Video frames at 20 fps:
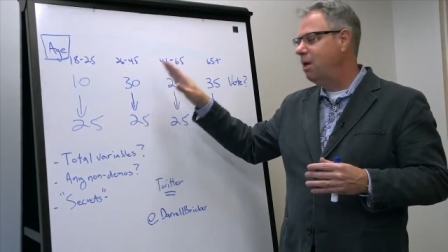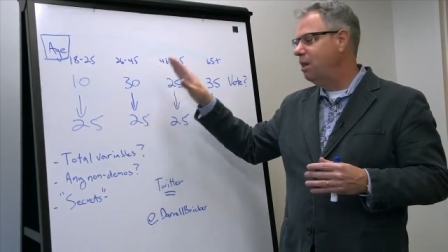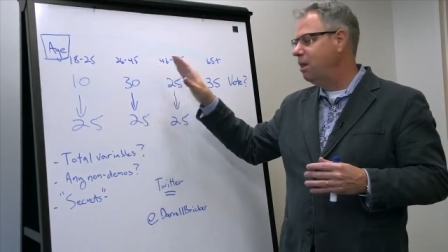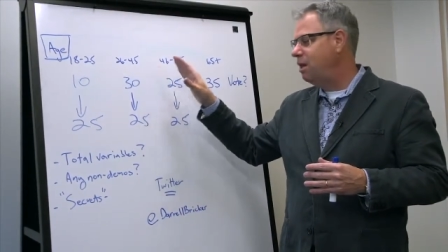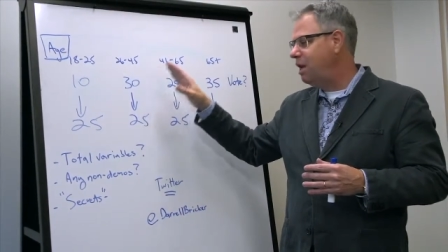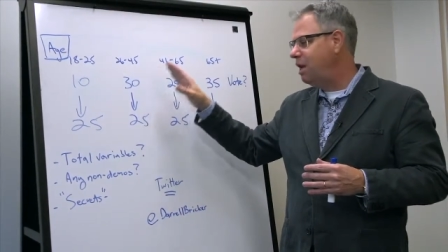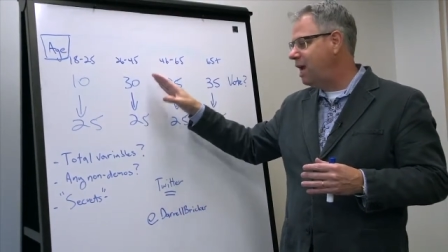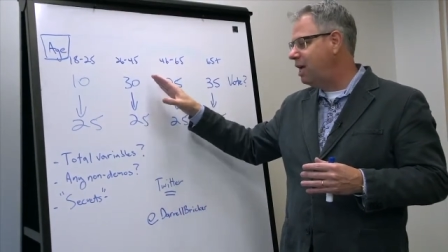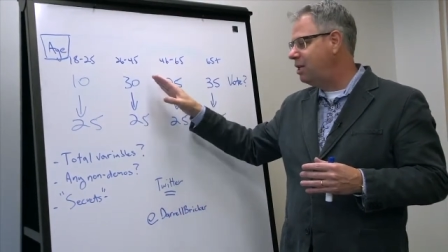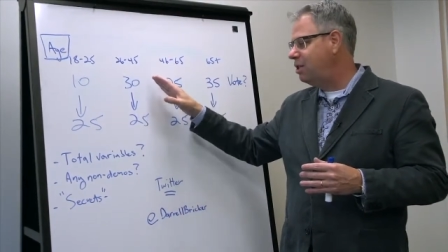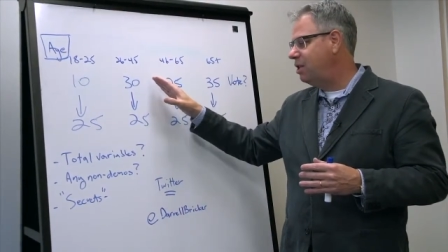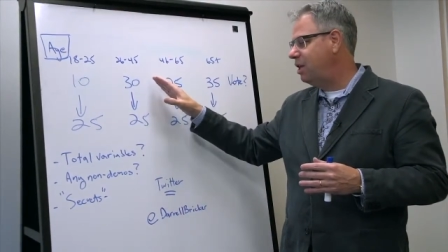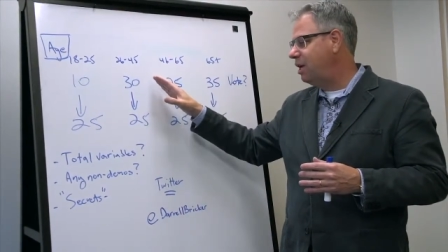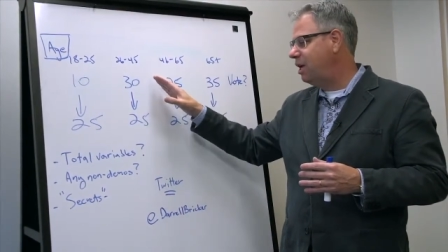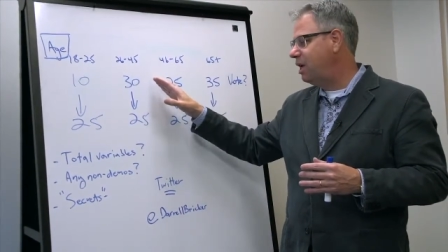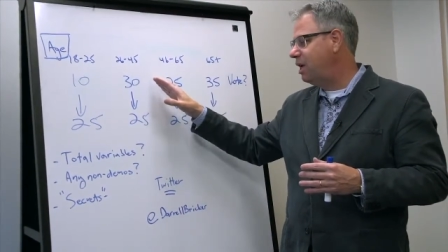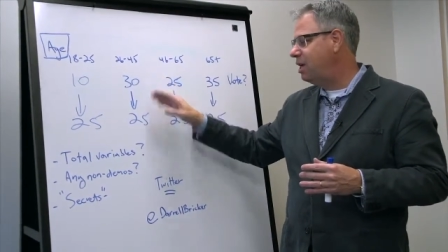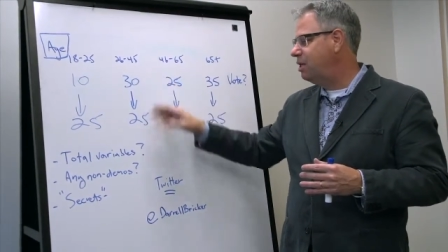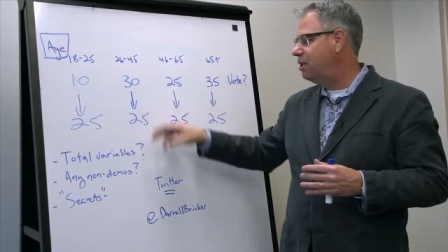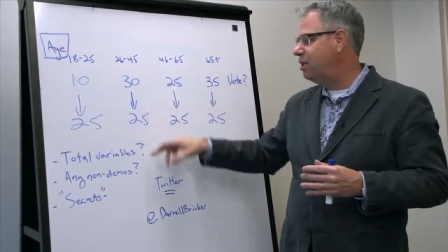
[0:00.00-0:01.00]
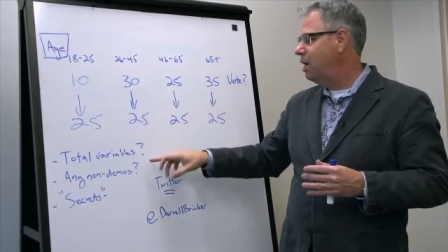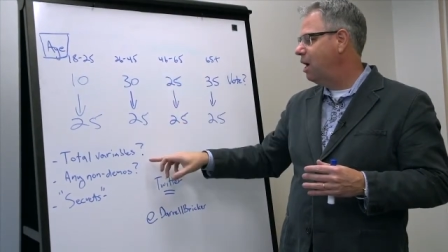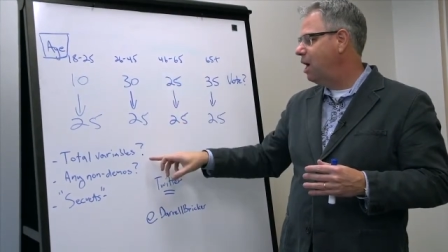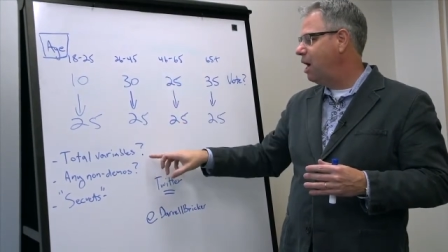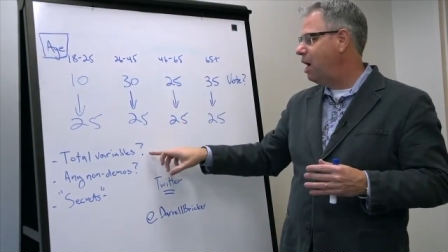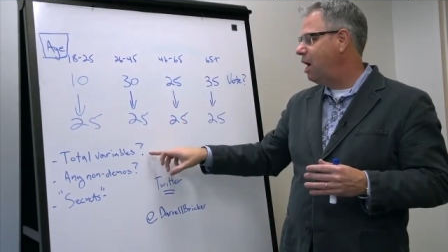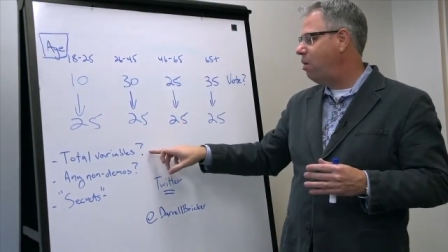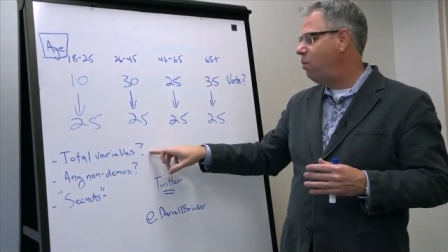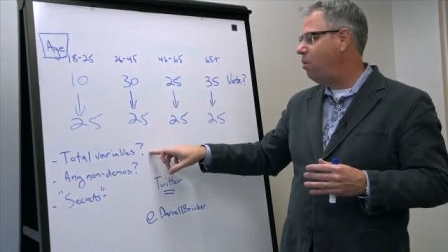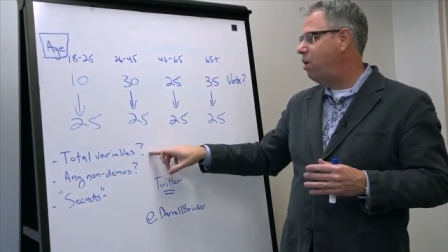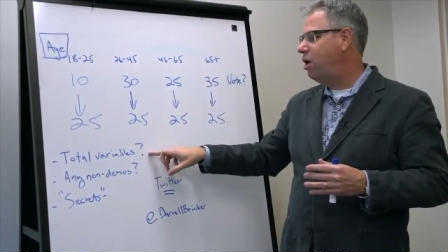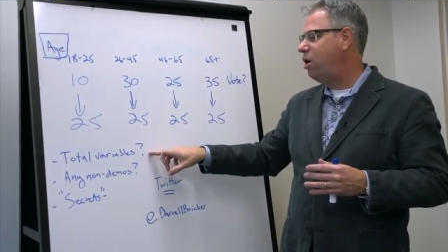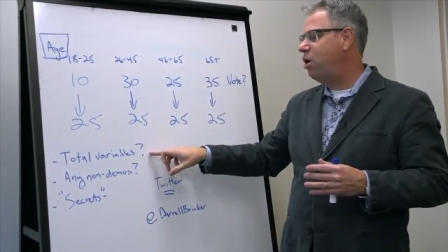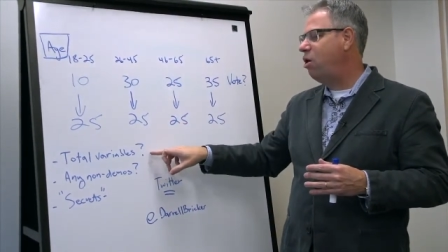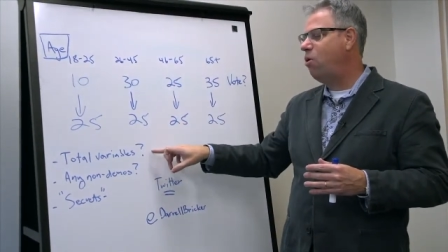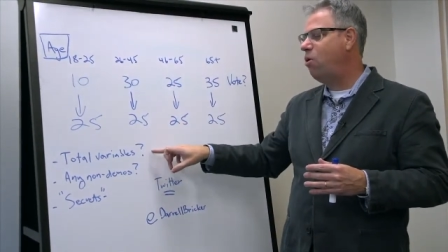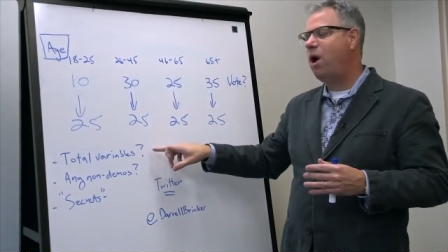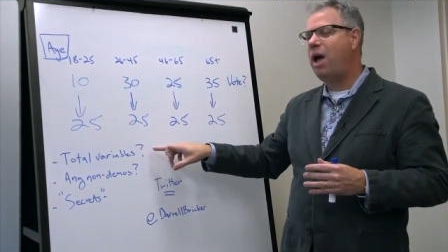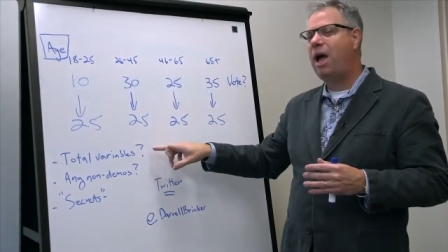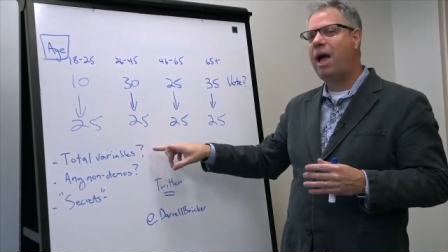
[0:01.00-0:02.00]
The next thing is I want to
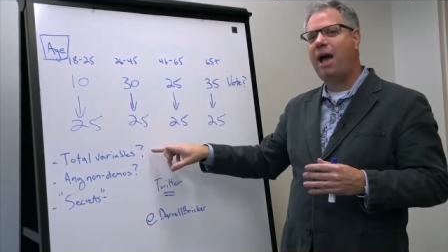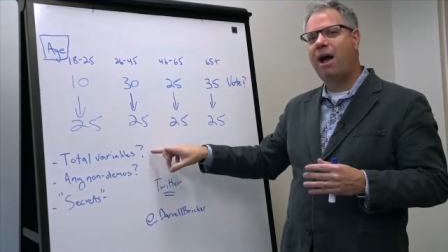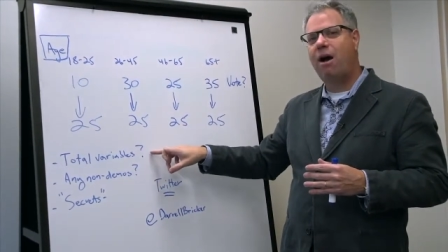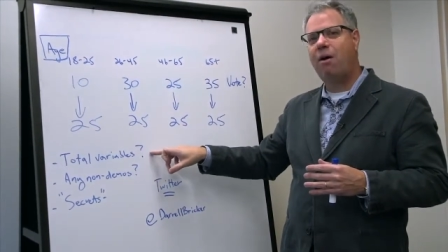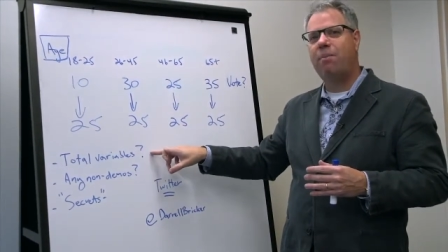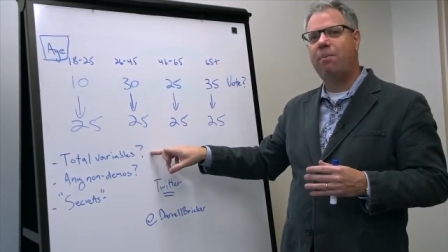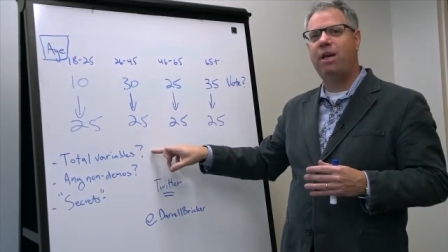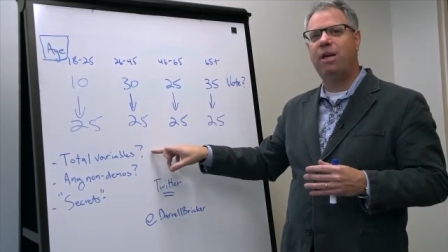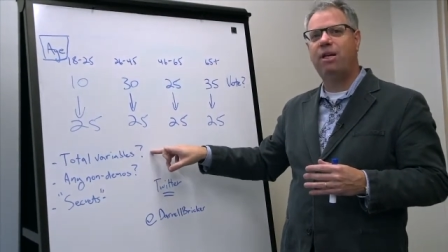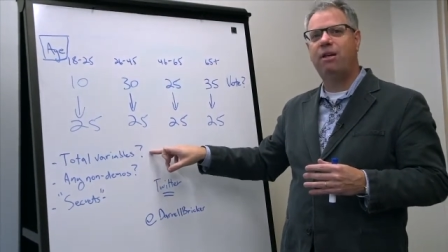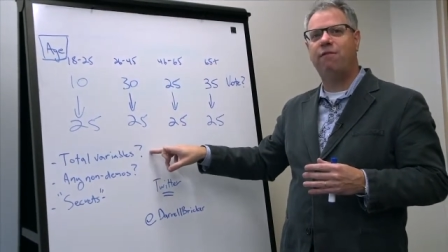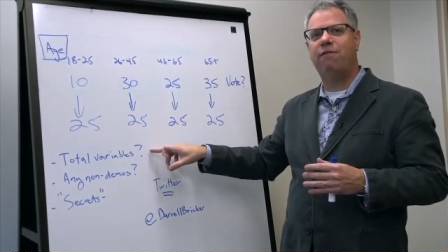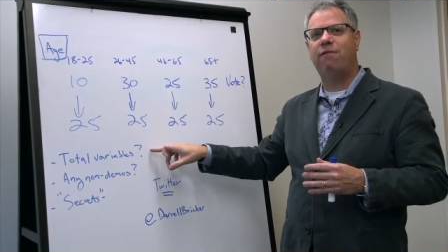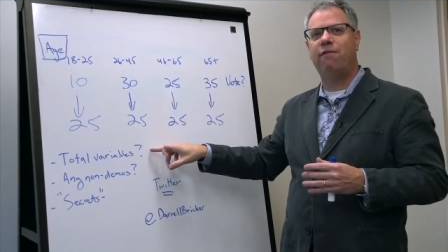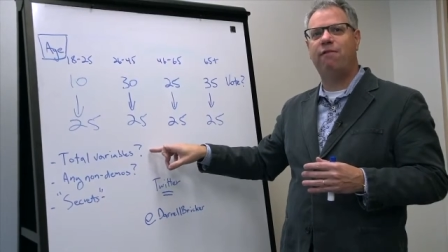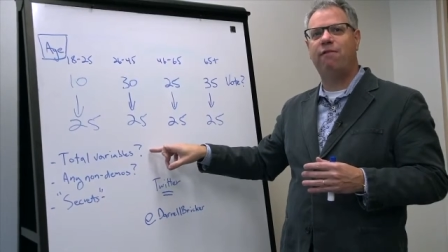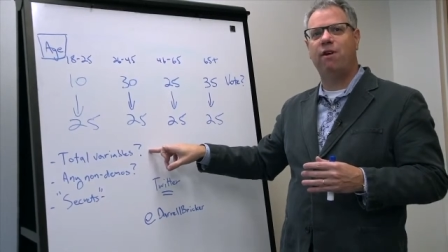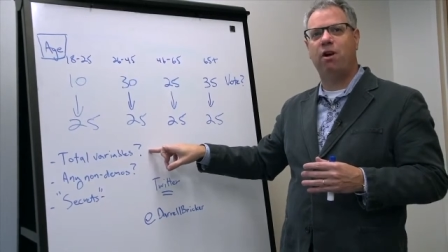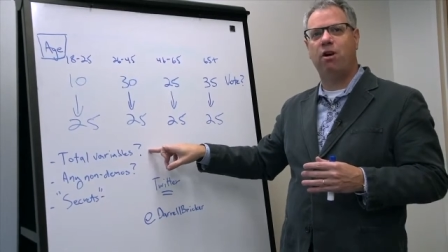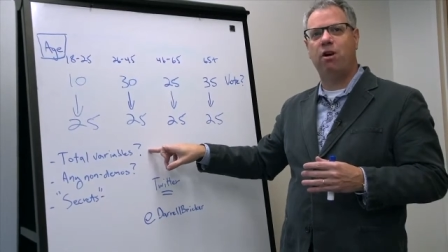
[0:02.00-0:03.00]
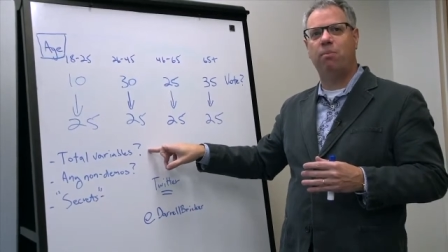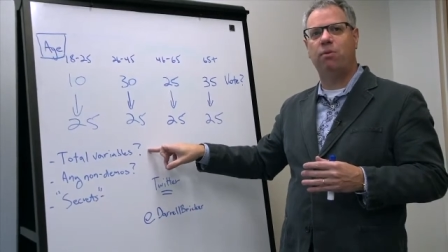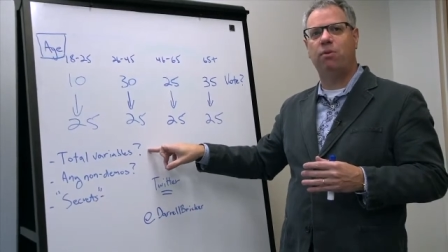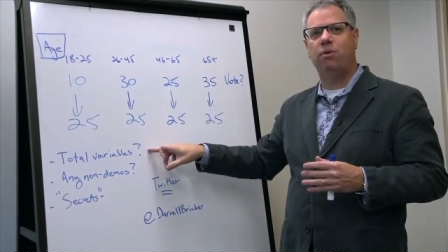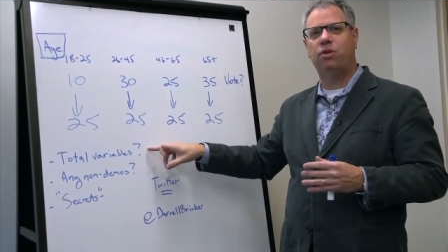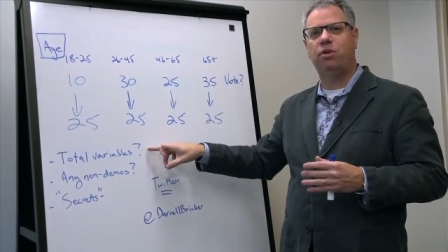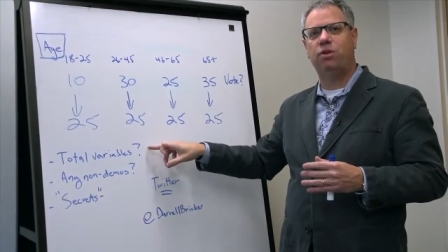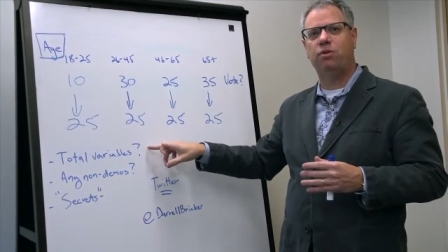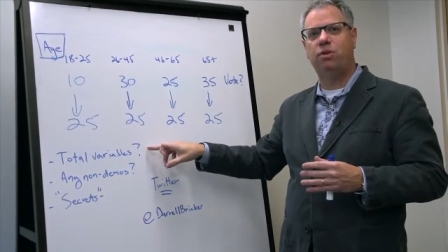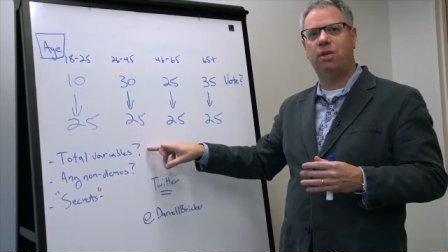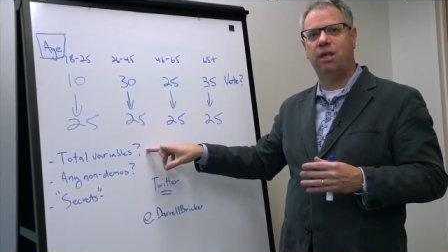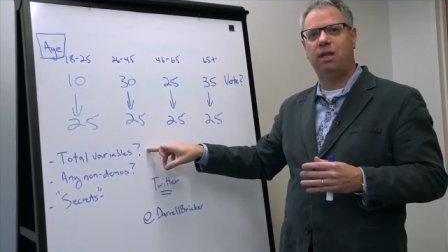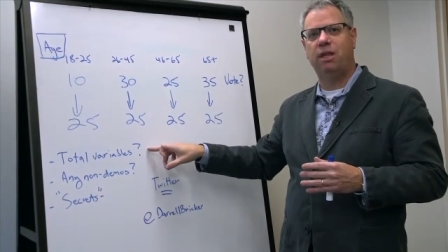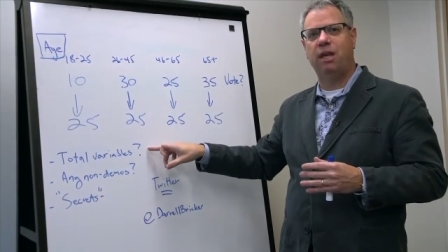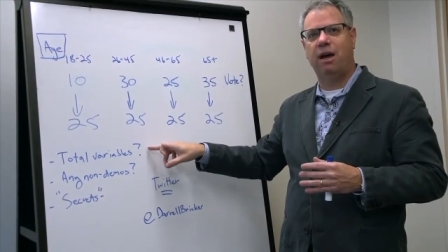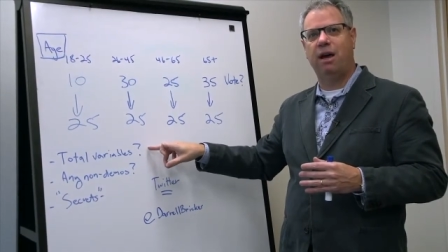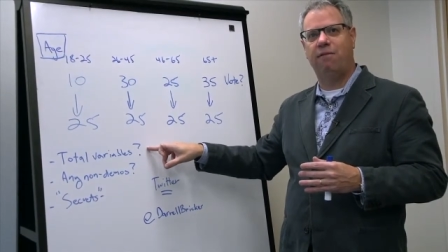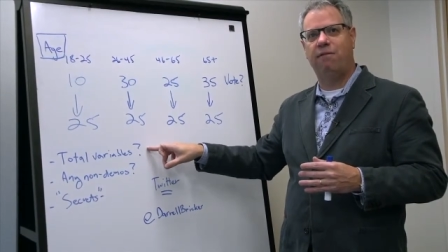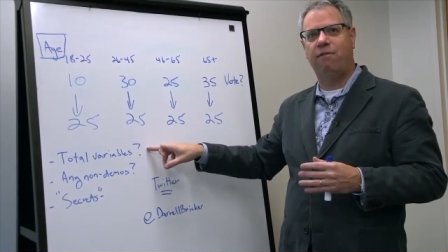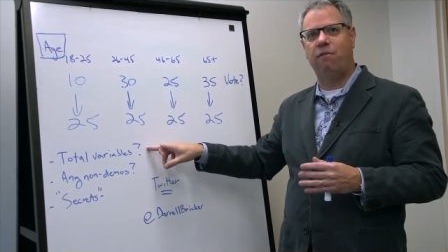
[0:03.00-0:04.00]
know how many different variables you did
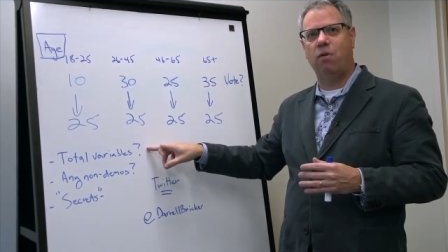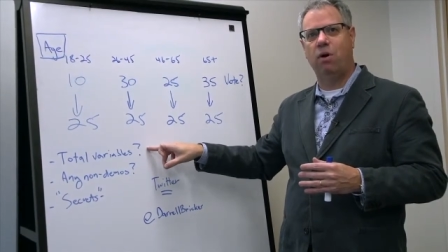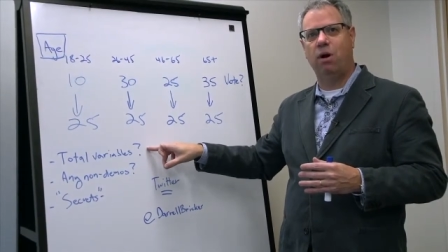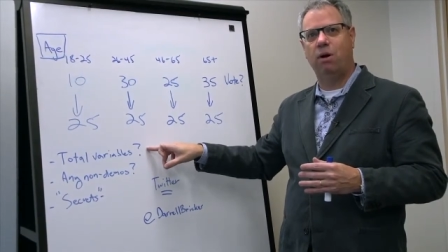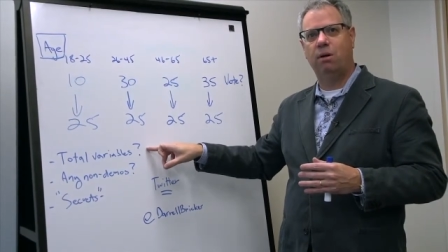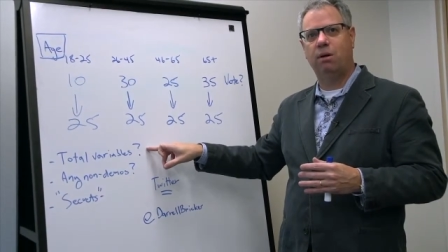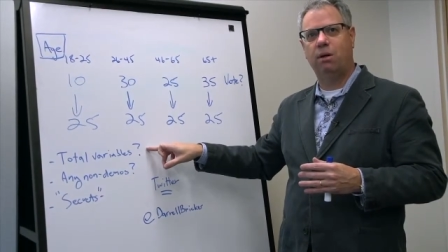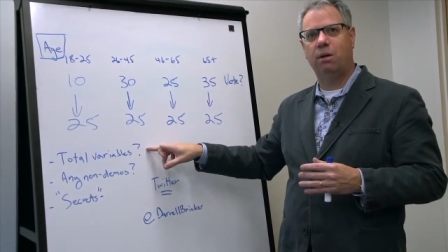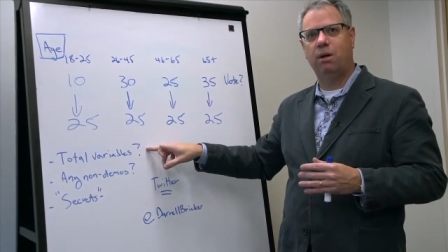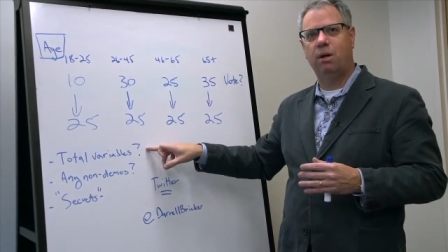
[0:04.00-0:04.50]
that for.